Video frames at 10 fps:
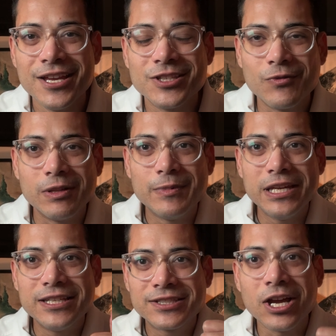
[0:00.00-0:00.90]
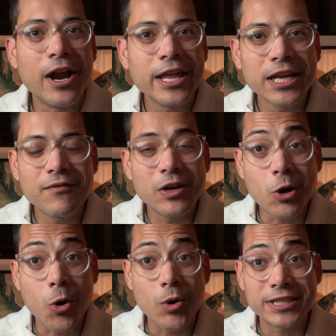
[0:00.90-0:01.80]
So we'll be starting our
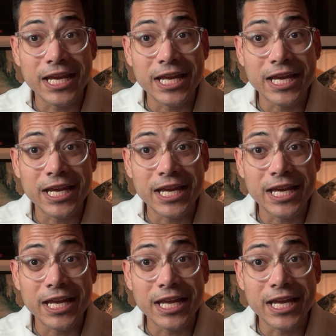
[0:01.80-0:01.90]
course